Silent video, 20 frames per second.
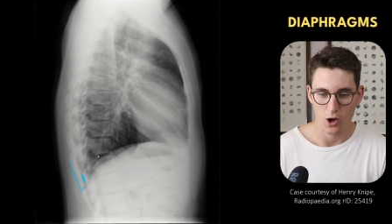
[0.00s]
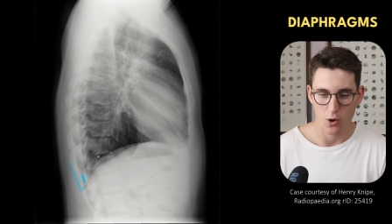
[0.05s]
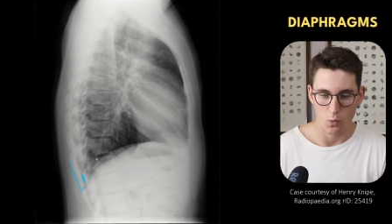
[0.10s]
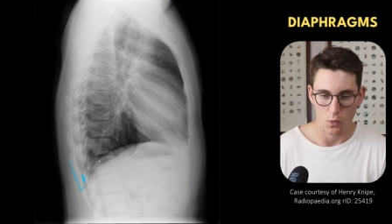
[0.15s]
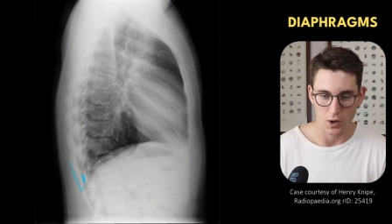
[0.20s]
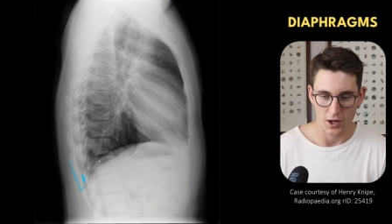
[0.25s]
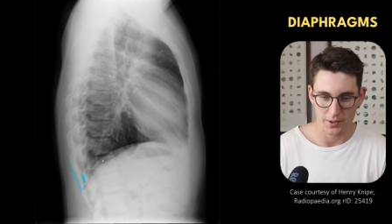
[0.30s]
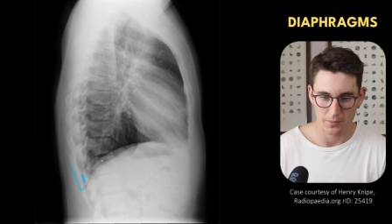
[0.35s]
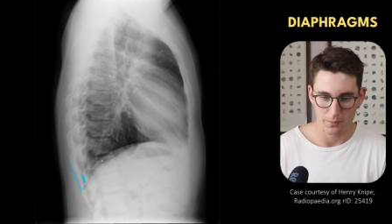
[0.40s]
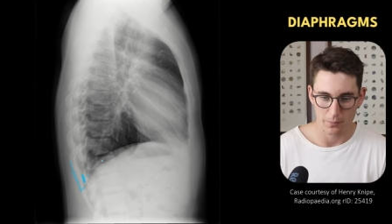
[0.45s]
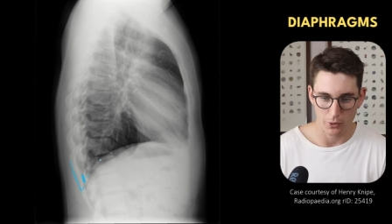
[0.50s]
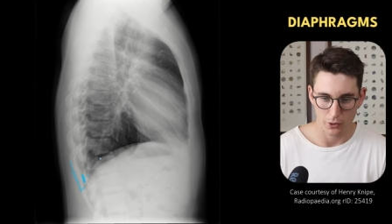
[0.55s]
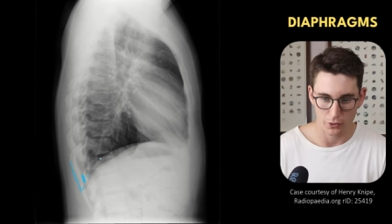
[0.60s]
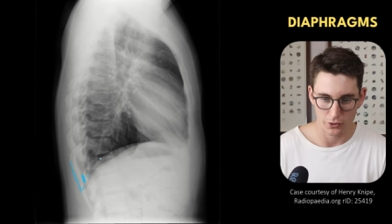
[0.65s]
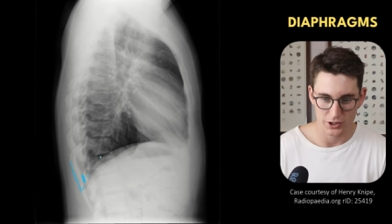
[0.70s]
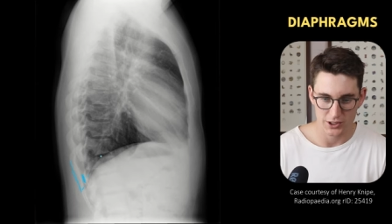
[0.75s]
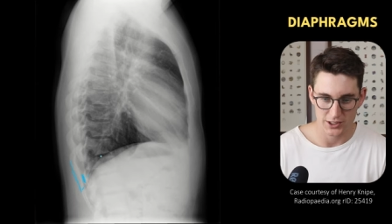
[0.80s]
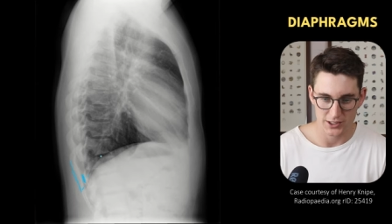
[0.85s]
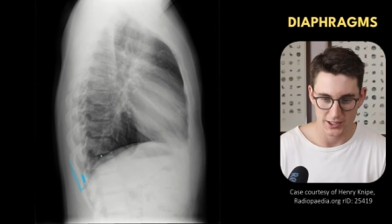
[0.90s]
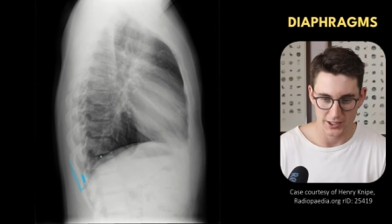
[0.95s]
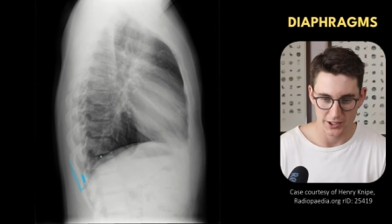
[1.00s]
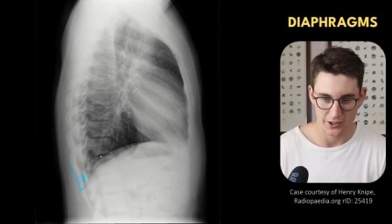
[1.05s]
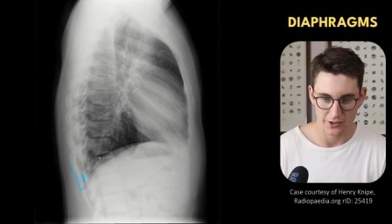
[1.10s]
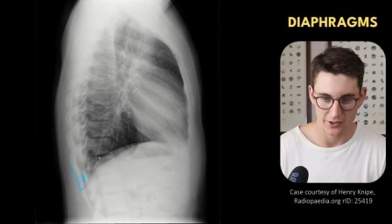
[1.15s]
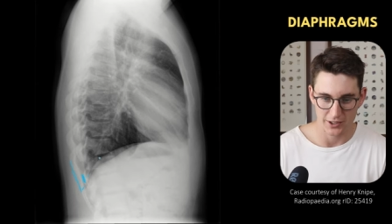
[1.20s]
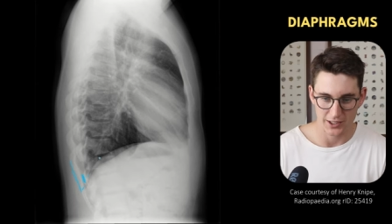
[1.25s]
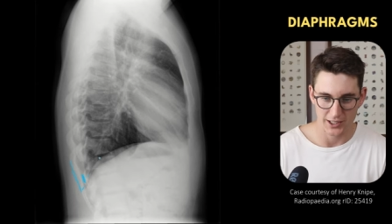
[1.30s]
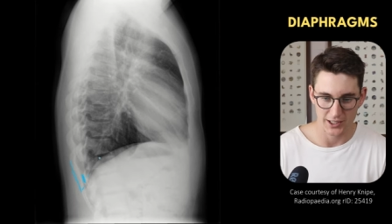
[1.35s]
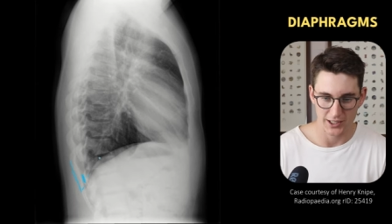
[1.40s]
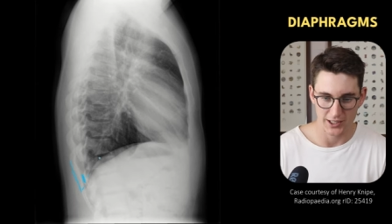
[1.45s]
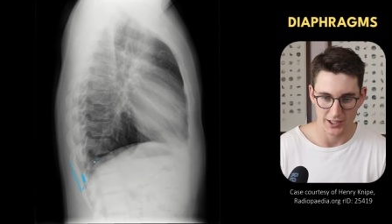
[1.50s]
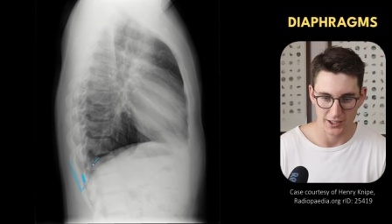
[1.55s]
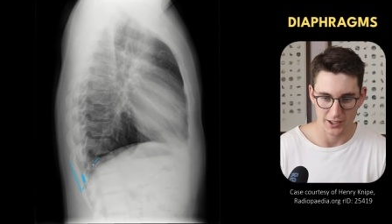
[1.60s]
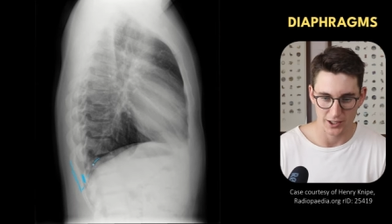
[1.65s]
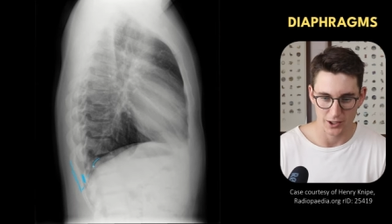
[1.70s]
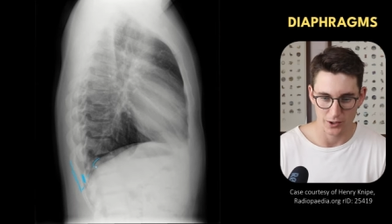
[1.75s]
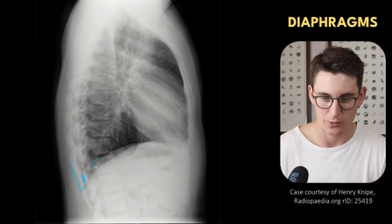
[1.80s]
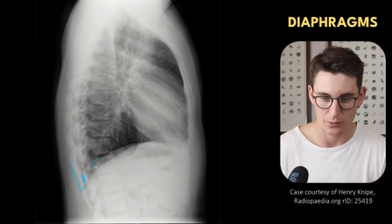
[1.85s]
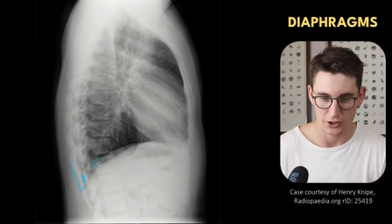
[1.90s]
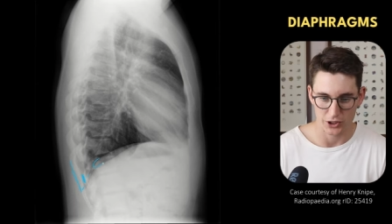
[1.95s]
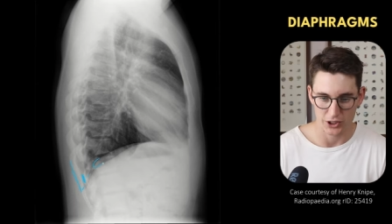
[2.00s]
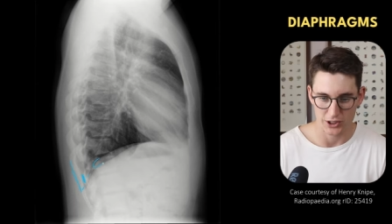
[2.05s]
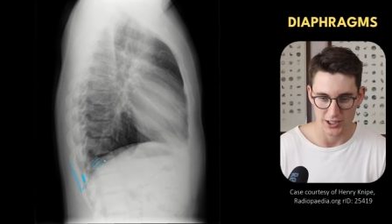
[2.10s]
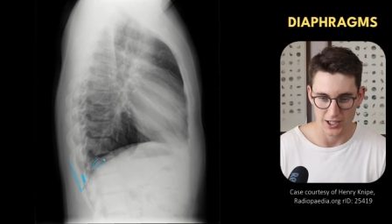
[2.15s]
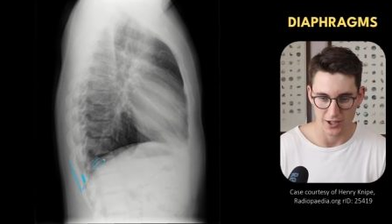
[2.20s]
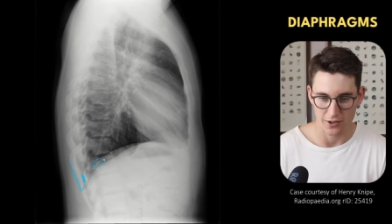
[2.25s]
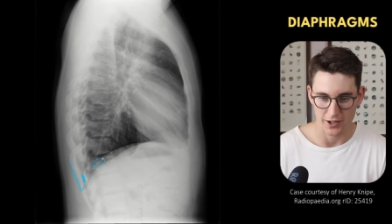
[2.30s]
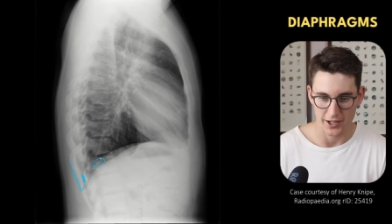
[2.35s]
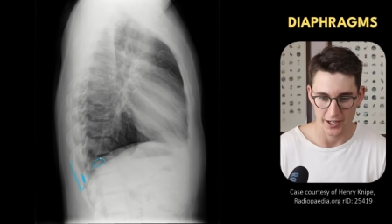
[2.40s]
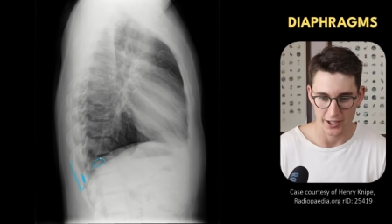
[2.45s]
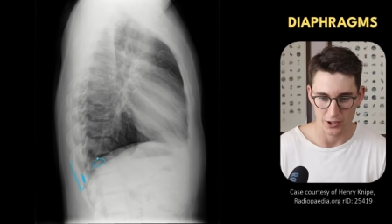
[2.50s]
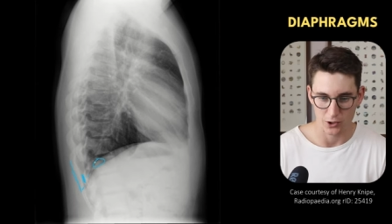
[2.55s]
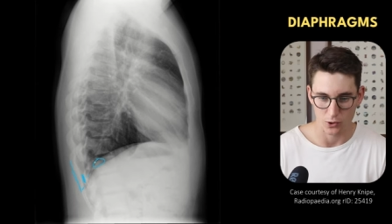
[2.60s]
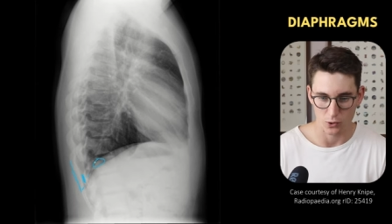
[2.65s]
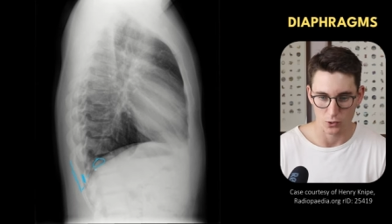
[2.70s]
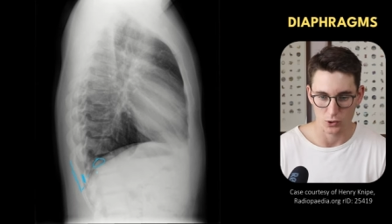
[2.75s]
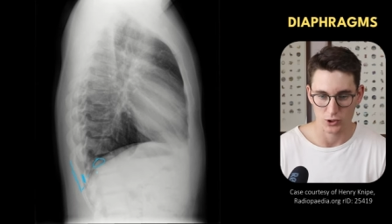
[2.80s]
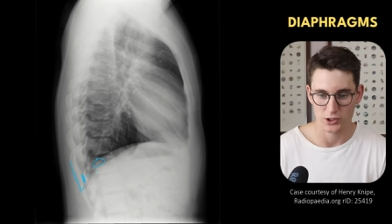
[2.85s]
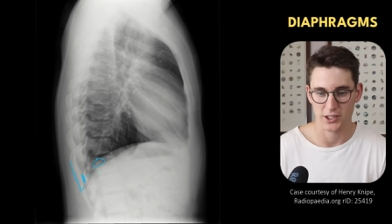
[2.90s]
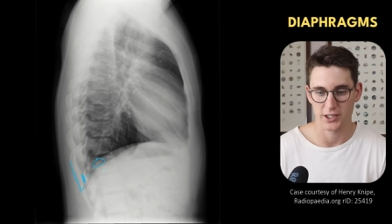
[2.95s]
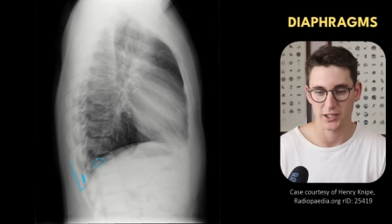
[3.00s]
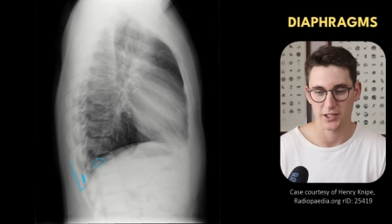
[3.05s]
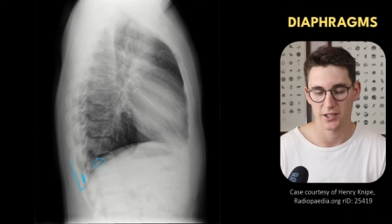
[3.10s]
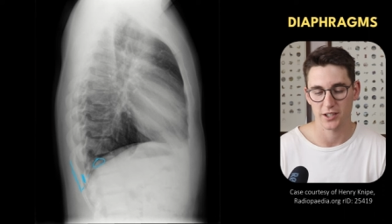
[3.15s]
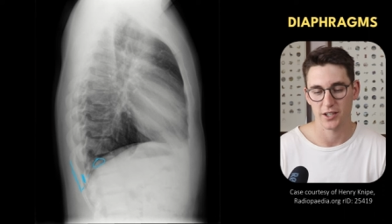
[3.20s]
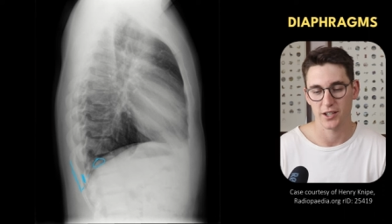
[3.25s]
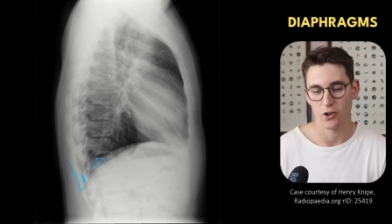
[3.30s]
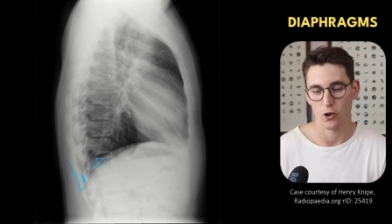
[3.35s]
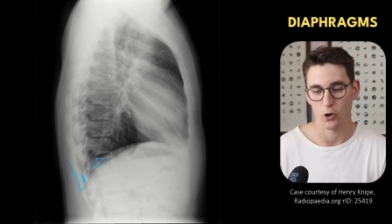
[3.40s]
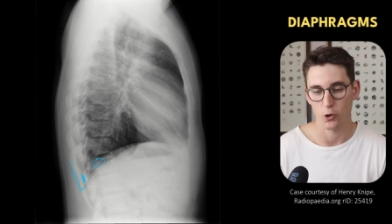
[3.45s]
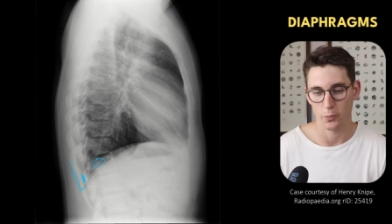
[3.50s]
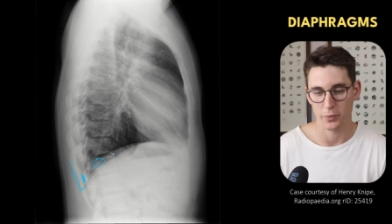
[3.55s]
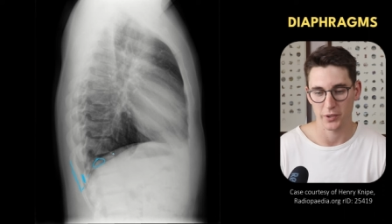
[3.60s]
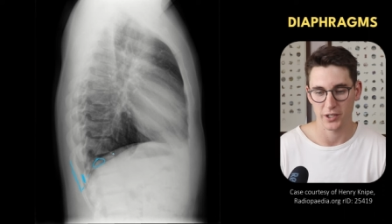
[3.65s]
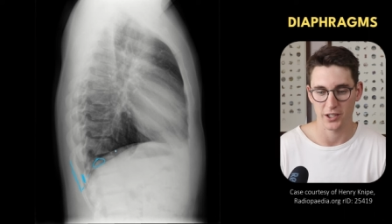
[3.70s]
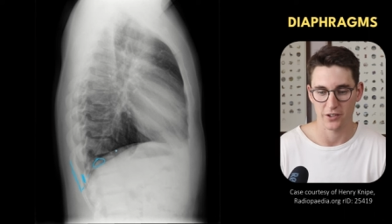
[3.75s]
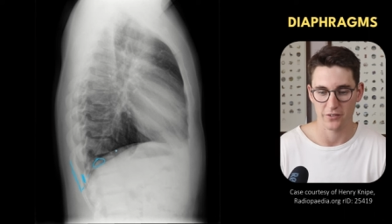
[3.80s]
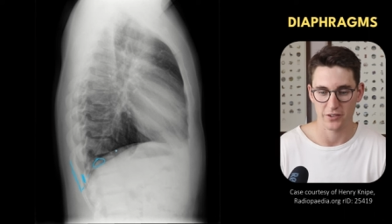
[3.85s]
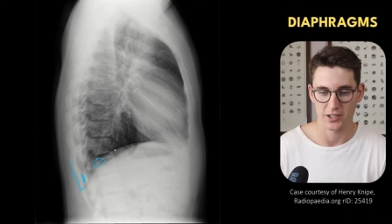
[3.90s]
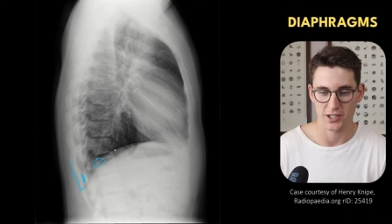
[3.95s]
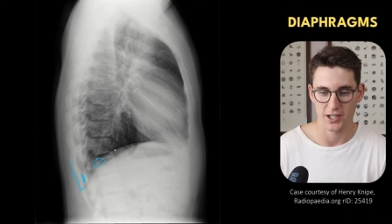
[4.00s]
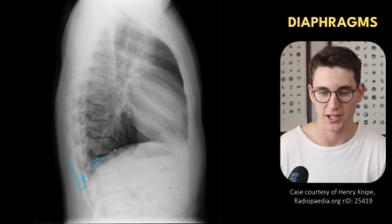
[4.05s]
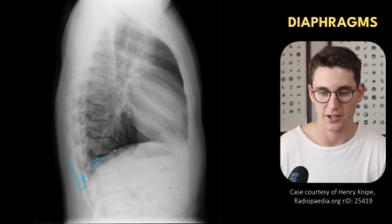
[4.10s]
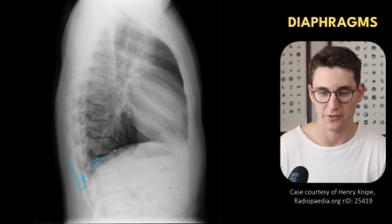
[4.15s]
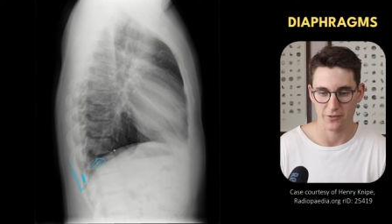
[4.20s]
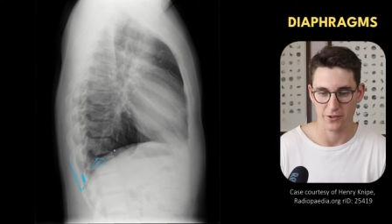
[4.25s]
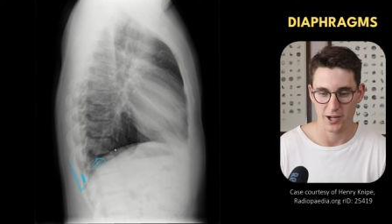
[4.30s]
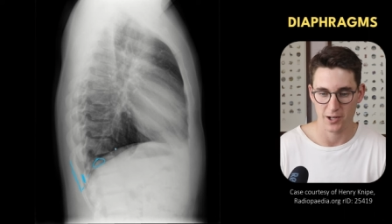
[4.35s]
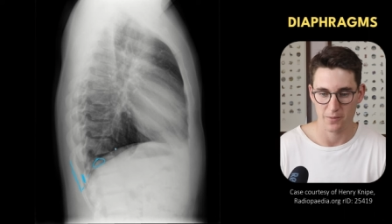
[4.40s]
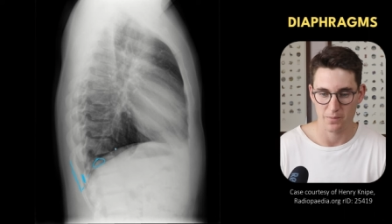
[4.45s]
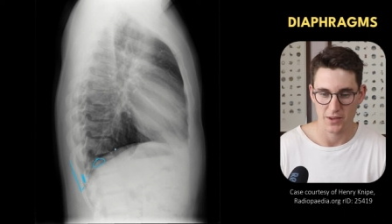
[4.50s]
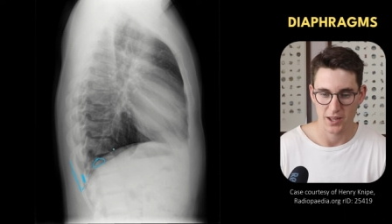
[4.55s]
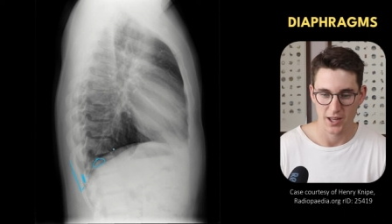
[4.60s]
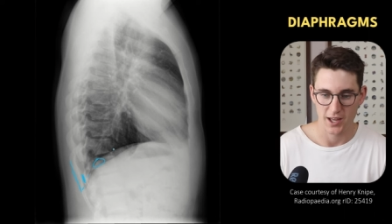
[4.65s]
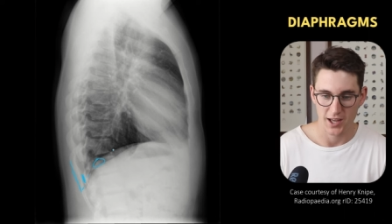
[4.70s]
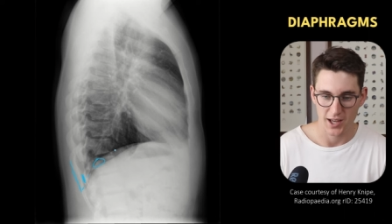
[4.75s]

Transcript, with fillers: one posteriorly here, which is our aortic opening of the diaphragm,